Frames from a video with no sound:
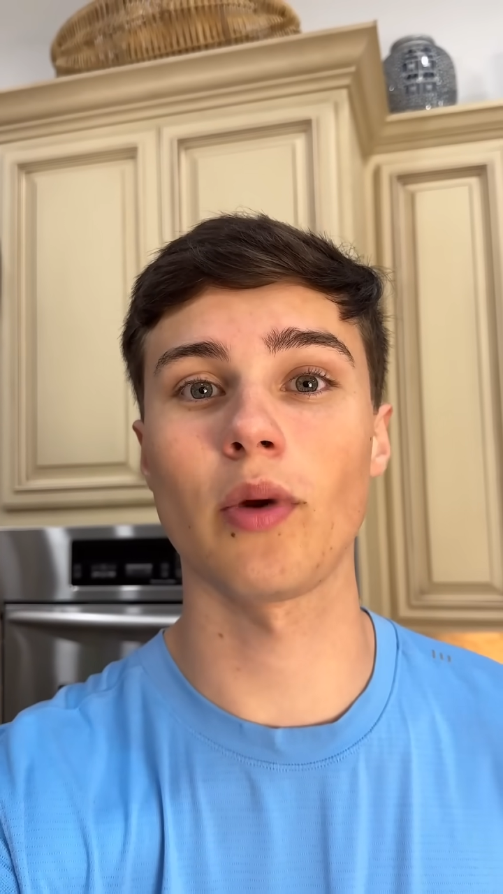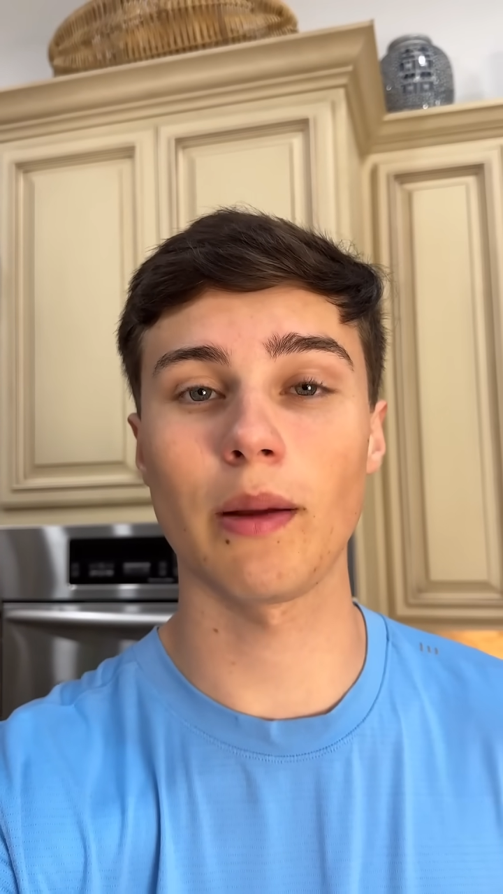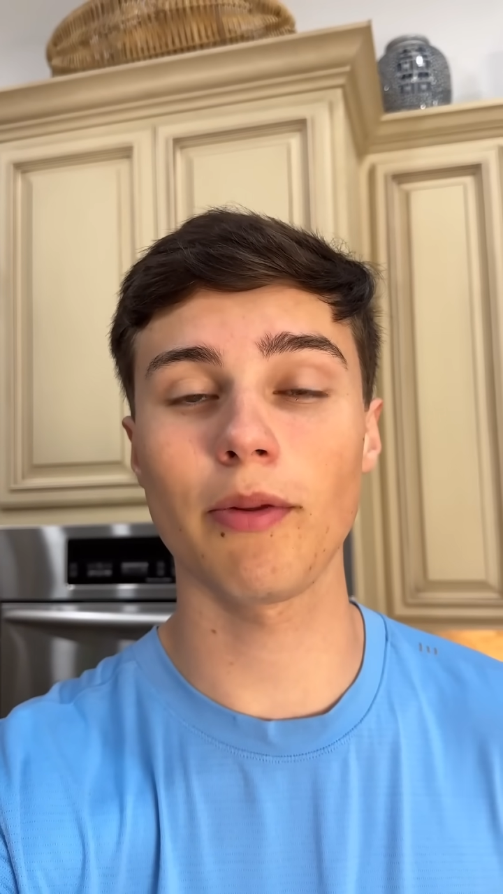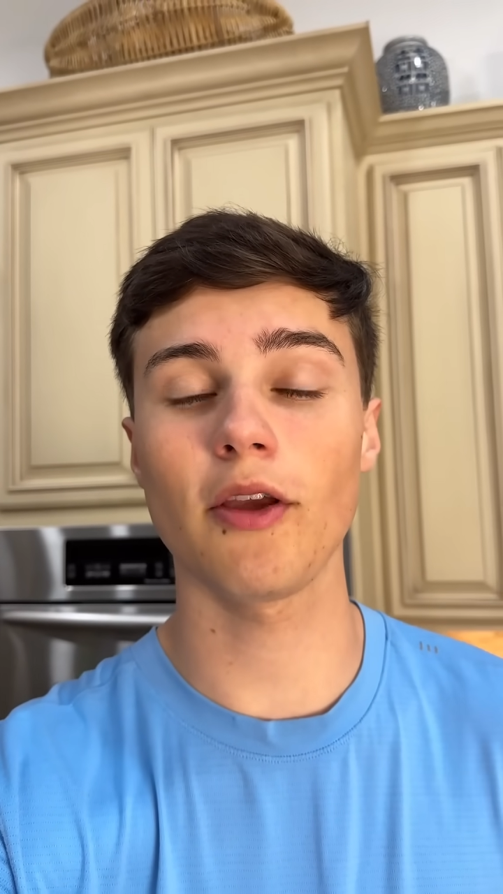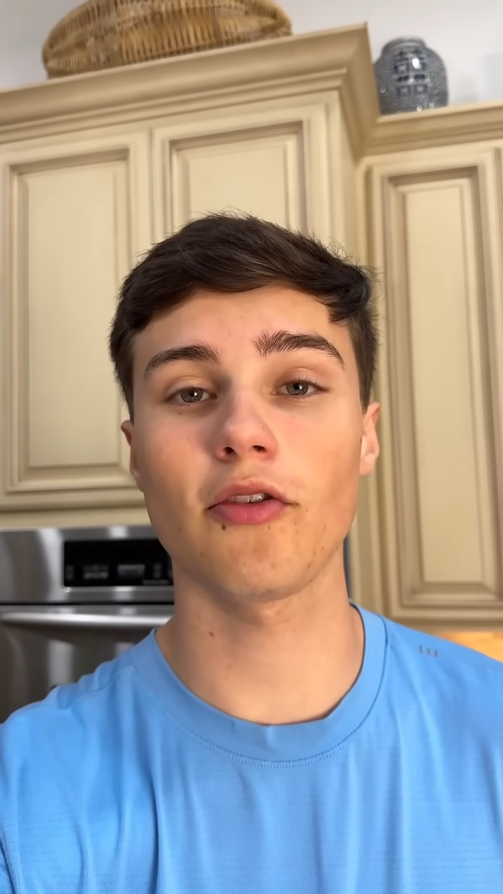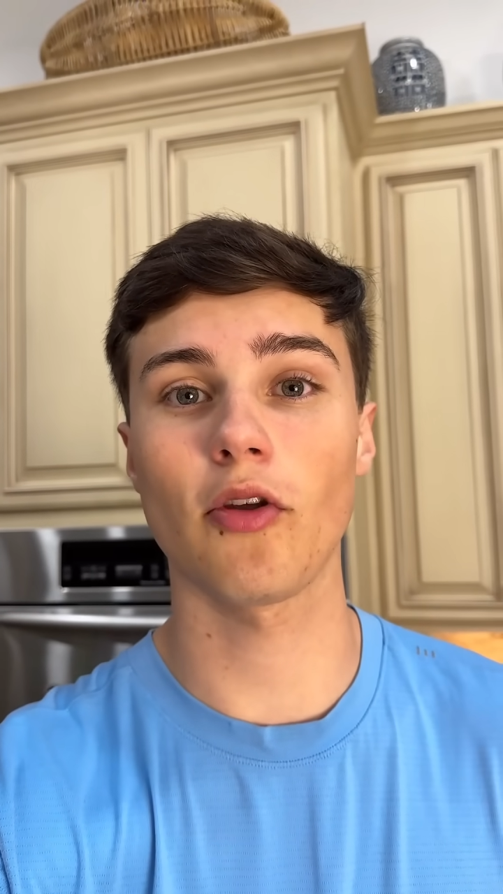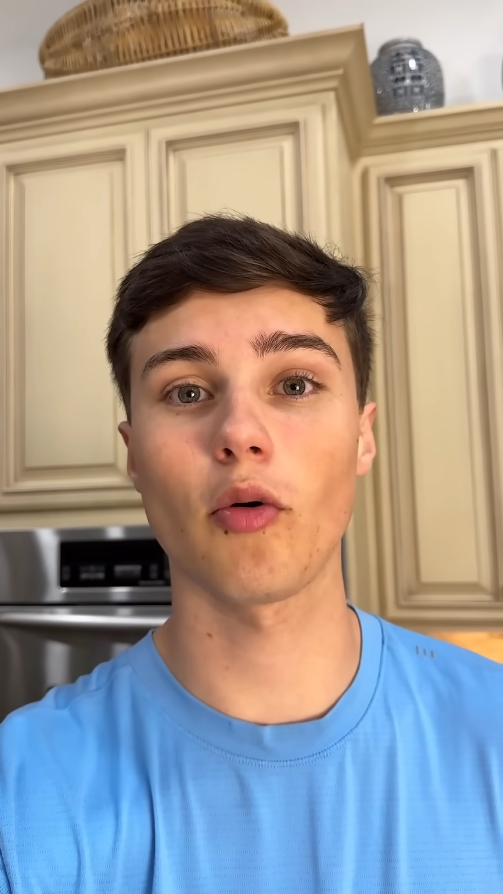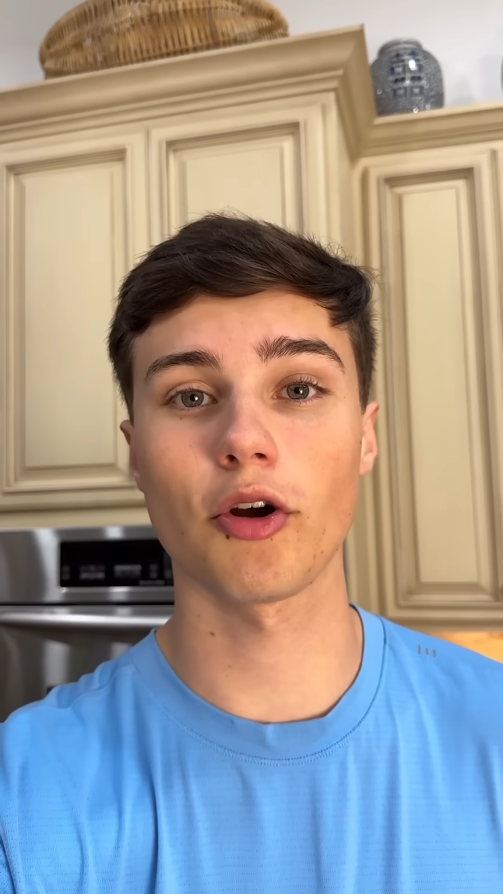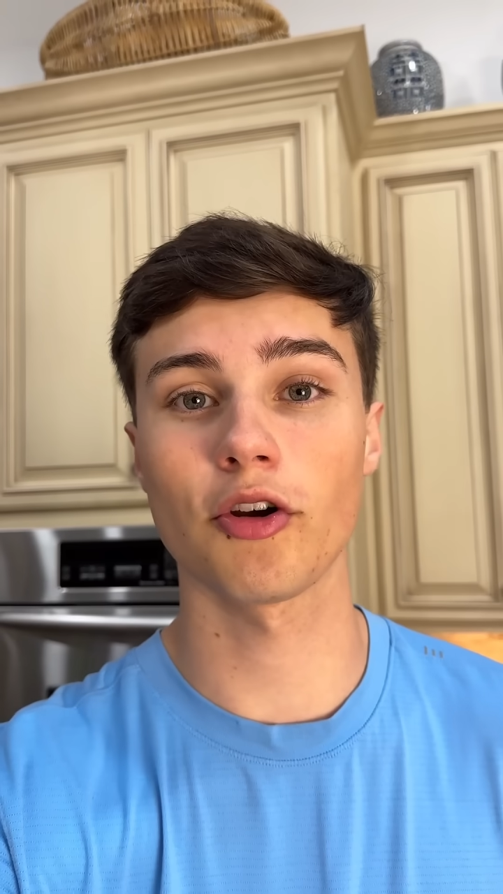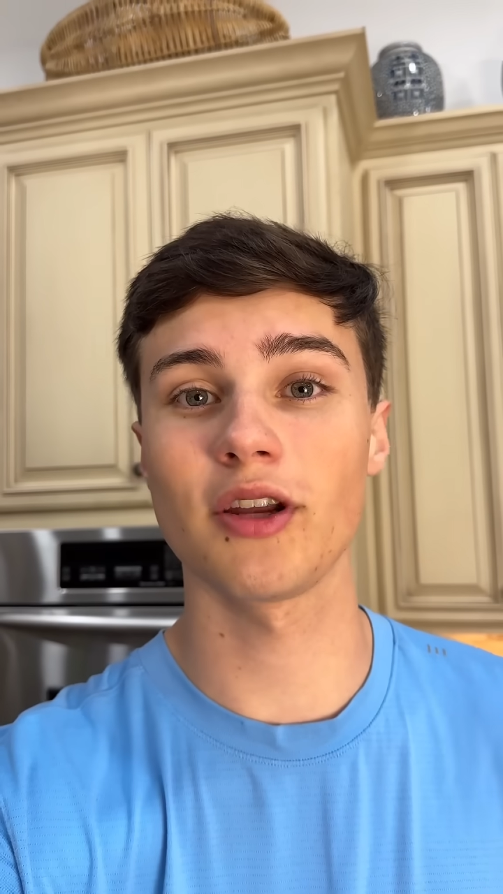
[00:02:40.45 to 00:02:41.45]
when I placed the
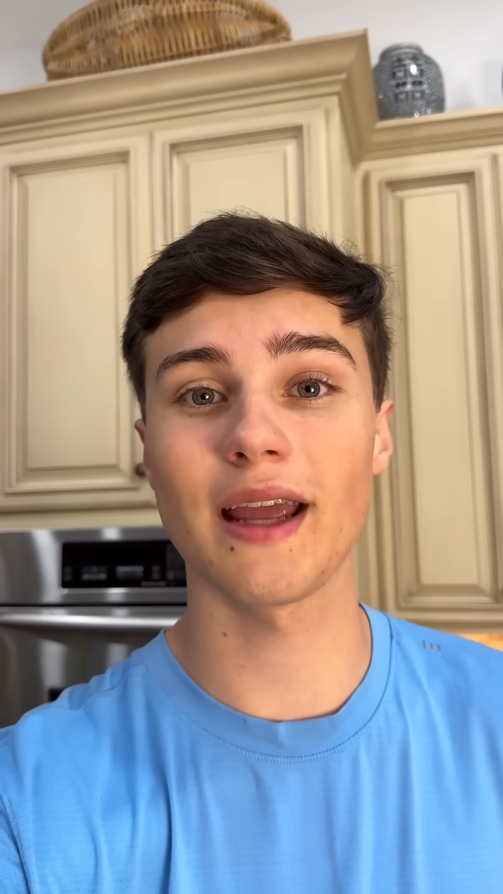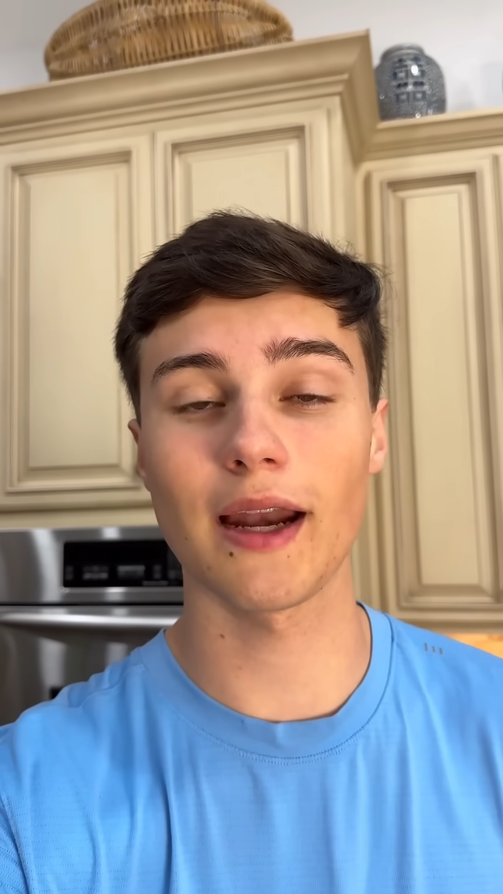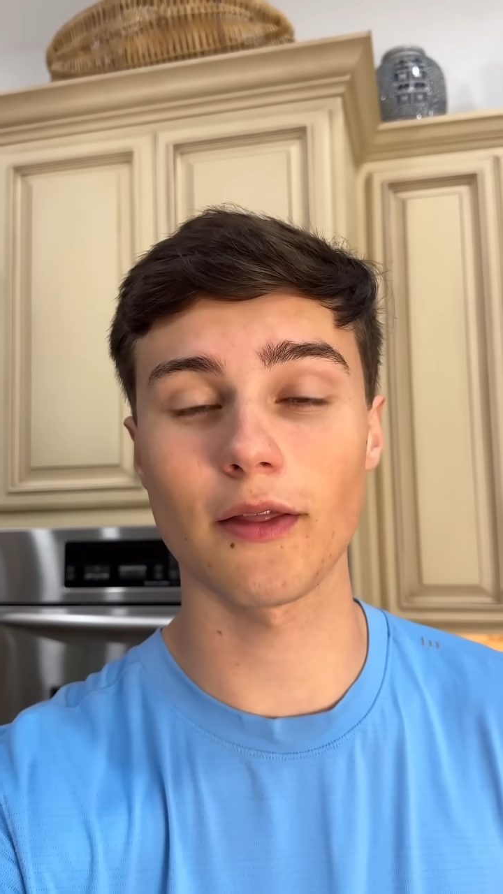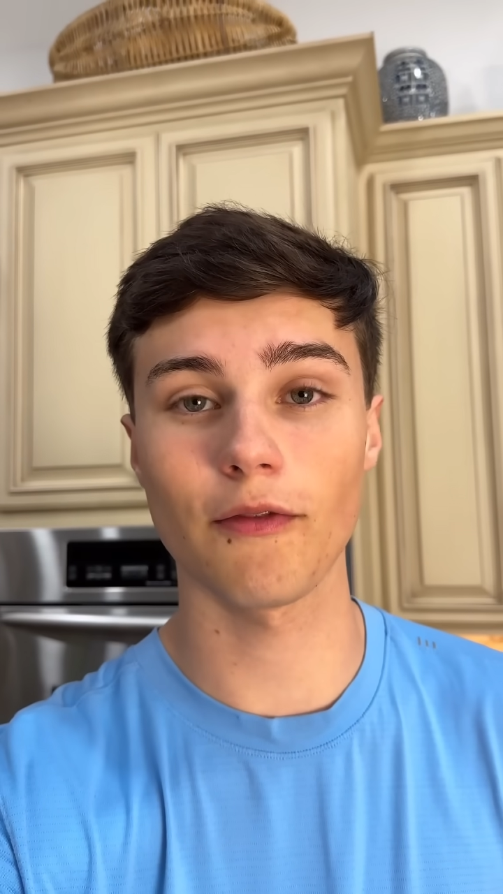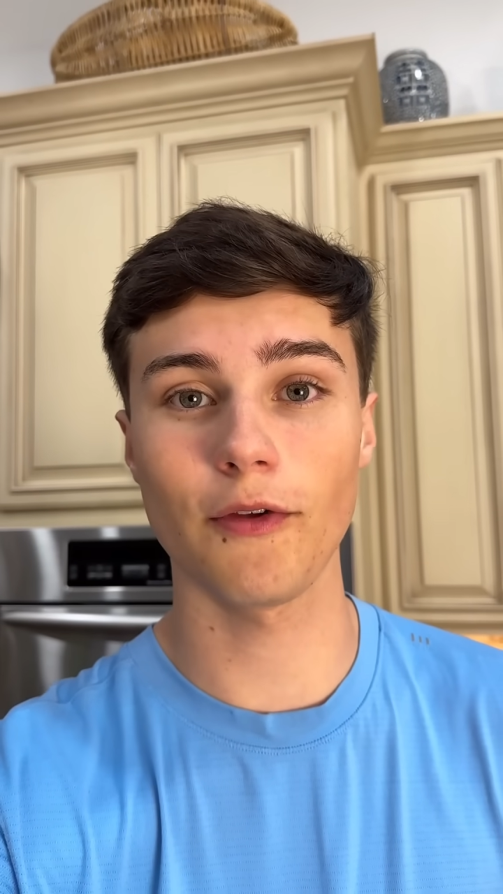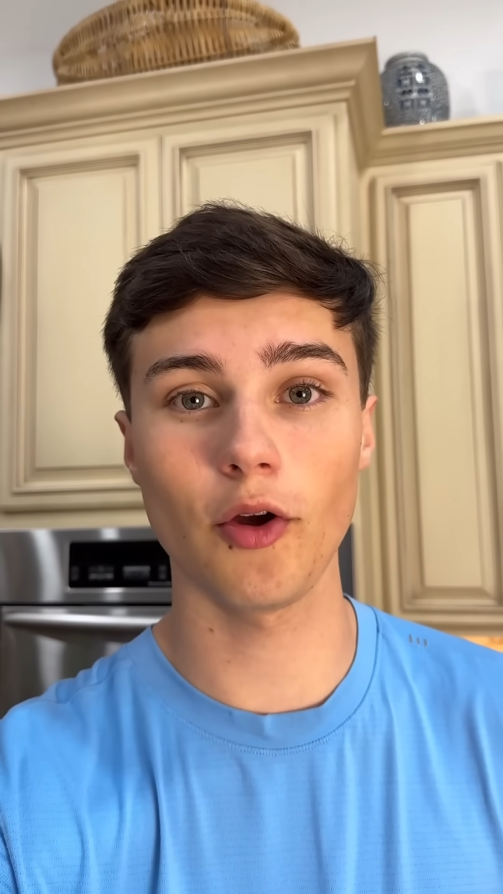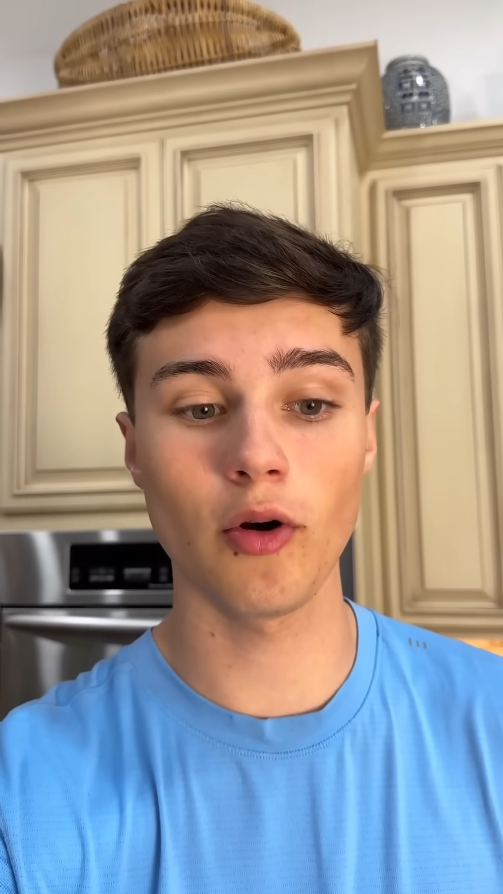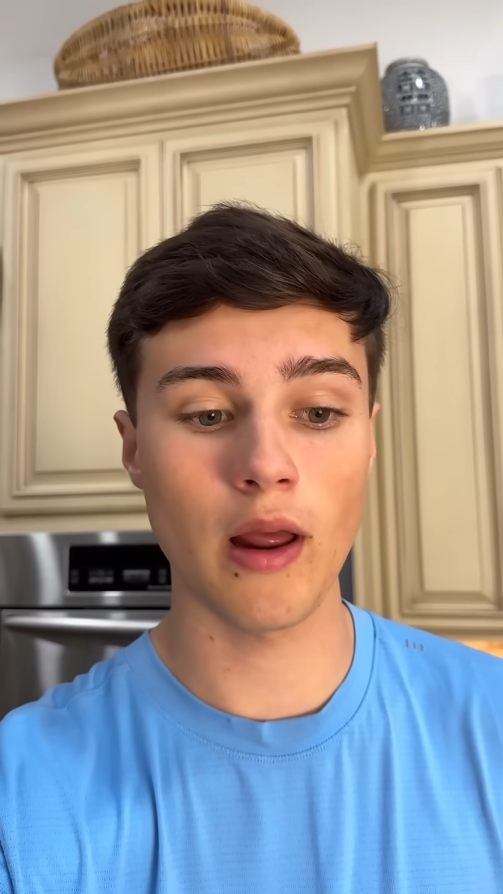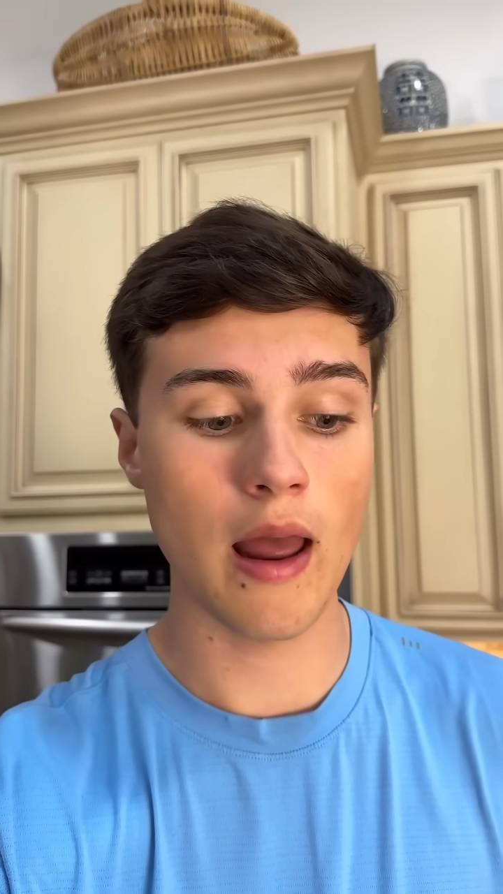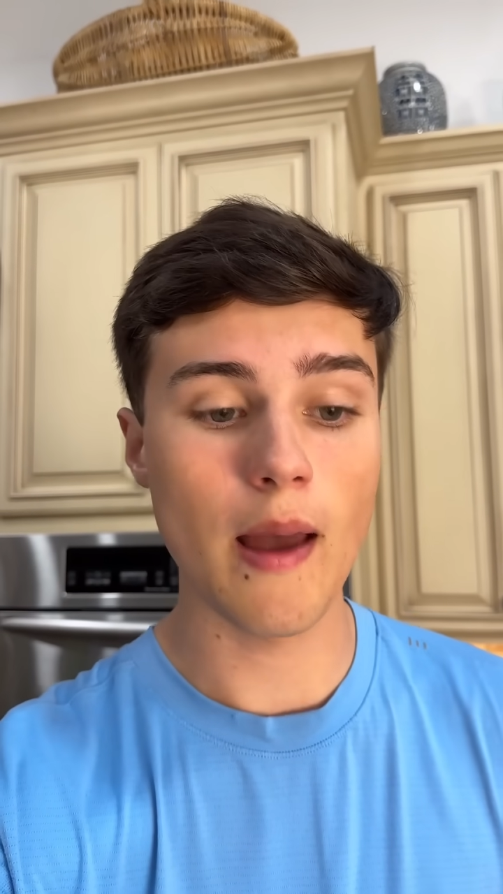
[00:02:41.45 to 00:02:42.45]
order to getting the
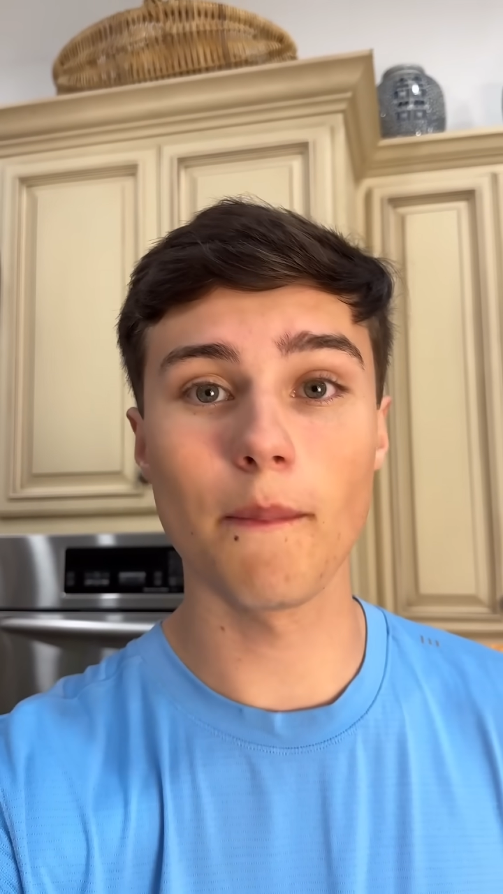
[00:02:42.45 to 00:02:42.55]
food,